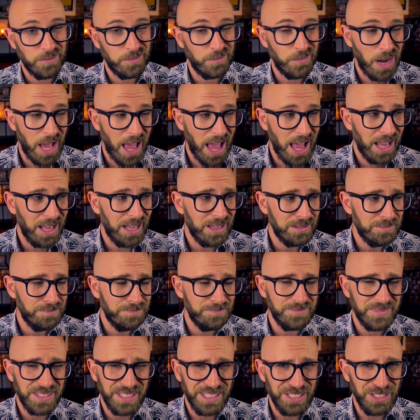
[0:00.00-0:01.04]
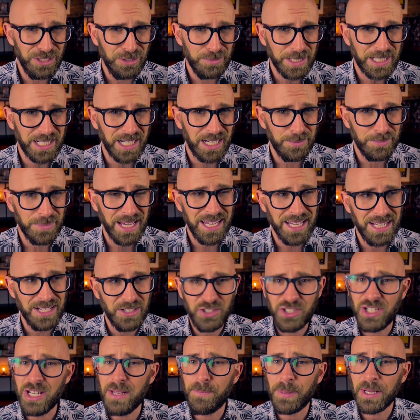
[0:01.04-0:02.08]
Well, you become a
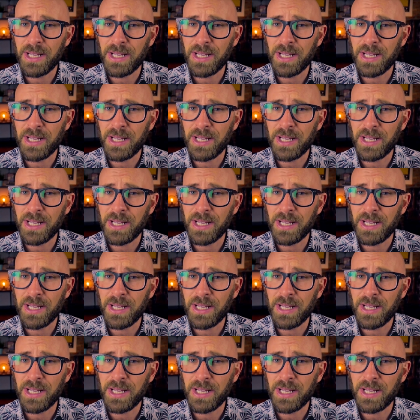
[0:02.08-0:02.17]
cheap